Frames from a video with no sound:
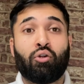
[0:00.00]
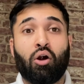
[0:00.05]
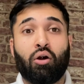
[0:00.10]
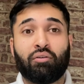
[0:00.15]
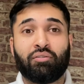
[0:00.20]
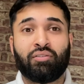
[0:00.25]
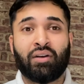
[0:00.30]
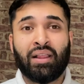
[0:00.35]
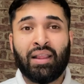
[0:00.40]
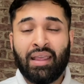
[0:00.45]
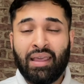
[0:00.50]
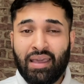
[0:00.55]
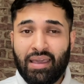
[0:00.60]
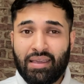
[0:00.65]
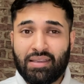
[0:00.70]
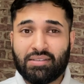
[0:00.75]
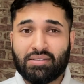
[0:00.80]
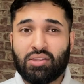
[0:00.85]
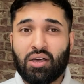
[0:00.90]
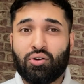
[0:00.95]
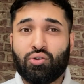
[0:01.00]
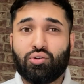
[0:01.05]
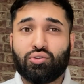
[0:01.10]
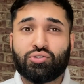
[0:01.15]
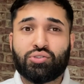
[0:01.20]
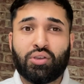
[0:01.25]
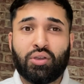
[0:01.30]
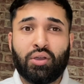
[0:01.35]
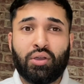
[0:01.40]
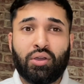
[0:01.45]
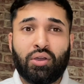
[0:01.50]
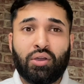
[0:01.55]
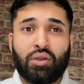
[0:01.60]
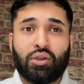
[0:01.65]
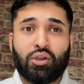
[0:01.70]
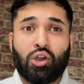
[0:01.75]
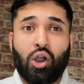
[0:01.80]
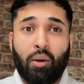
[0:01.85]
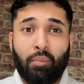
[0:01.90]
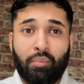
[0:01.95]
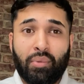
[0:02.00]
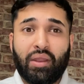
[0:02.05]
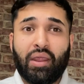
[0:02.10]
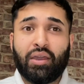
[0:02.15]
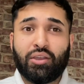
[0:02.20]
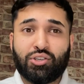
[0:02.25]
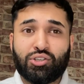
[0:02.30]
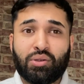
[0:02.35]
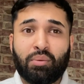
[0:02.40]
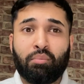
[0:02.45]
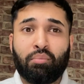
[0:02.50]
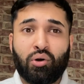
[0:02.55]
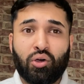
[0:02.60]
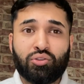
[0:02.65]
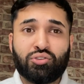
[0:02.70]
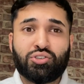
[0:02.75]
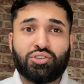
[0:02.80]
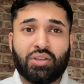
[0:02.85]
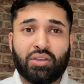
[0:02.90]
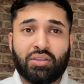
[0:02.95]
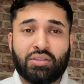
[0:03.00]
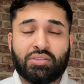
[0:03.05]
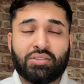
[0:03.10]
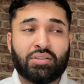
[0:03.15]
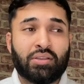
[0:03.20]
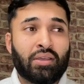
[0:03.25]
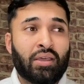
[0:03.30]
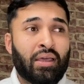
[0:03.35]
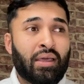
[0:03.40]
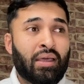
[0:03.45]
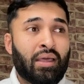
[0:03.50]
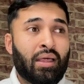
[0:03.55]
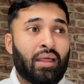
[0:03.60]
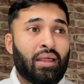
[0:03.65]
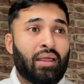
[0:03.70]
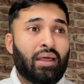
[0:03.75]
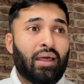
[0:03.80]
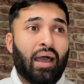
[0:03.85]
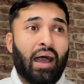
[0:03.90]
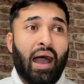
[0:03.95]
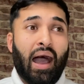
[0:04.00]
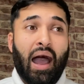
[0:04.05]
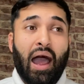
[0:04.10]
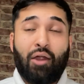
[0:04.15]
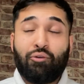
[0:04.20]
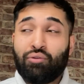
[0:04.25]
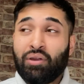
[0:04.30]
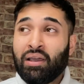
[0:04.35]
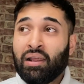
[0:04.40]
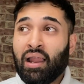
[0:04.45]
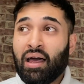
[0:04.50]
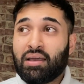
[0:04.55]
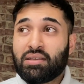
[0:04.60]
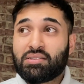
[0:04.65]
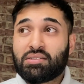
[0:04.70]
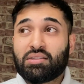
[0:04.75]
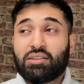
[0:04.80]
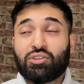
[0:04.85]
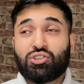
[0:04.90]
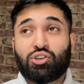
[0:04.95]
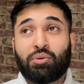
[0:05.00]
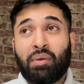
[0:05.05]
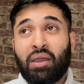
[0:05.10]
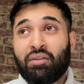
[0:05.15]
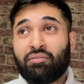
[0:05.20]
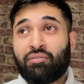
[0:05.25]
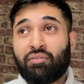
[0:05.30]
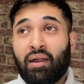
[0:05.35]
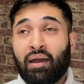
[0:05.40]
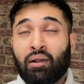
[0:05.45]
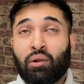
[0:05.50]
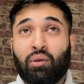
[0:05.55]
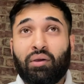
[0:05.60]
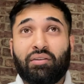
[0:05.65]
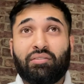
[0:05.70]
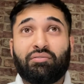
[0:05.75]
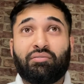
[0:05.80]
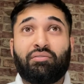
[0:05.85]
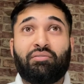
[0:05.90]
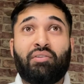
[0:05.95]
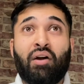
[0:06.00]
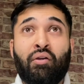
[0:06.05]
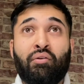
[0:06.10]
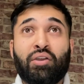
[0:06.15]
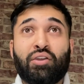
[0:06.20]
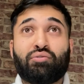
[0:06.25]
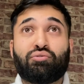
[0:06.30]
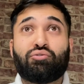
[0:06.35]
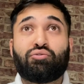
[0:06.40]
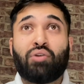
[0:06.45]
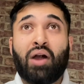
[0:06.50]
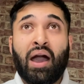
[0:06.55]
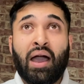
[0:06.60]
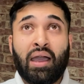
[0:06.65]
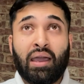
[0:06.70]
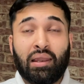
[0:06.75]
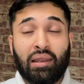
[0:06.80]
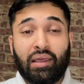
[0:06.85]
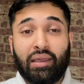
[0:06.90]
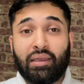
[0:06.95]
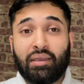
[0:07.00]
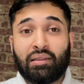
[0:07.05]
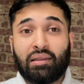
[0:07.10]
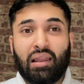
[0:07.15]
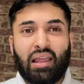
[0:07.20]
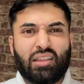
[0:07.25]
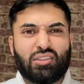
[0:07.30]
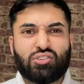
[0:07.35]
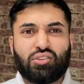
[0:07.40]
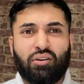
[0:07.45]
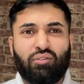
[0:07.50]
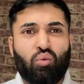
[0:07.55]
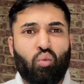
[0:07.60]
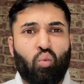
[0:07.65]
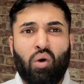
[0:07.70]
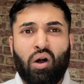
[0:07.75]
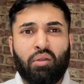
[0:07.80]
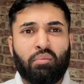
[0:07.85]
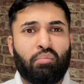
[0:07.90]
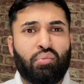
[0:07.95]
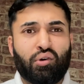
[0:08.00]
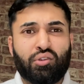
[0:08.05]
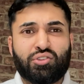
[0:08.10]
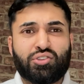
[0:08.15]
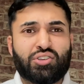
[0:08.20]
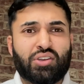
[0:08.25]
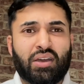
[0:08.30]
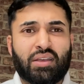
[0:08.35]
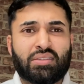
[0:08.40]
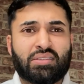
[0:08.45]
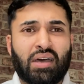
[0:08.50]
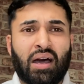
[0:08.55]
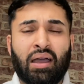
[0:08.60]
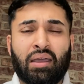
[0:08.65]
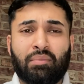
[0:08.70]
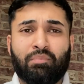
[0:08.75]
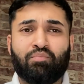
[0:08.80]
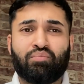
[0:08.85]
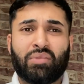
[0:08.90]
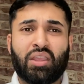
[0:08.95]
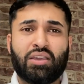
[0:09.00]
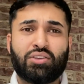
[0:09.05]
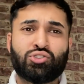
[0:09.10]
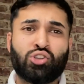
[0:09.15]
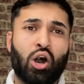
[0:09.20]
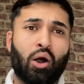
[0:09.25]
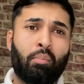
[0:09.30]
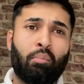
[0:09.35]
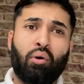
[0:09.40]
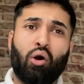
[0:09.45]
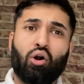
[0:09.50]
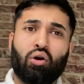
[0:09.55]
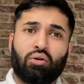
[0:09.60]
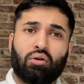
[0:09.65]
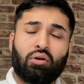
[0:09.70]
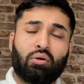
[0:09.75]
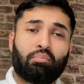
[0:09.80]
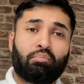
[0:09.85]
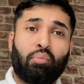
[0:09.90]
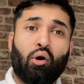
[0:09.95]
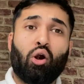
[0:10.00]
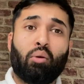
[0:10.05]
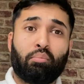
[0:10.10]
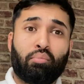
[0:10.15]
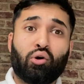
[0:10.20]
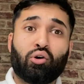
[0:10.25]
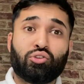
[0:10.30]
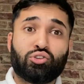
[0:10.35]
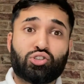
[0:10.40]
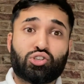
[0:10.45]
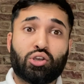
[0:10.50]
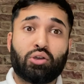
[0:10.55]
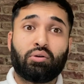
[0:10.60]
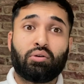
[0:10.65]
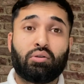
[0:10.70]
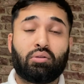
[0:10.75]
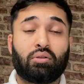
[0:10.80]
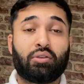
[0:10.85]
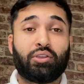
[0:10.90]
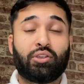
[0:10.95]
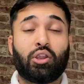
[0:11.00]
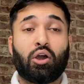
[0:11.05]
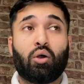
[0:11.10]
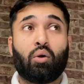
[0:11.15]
of is those combination punches. I realised that Jermaine Franklin very rarely lets off one punch at a time. He's not a pot punch, he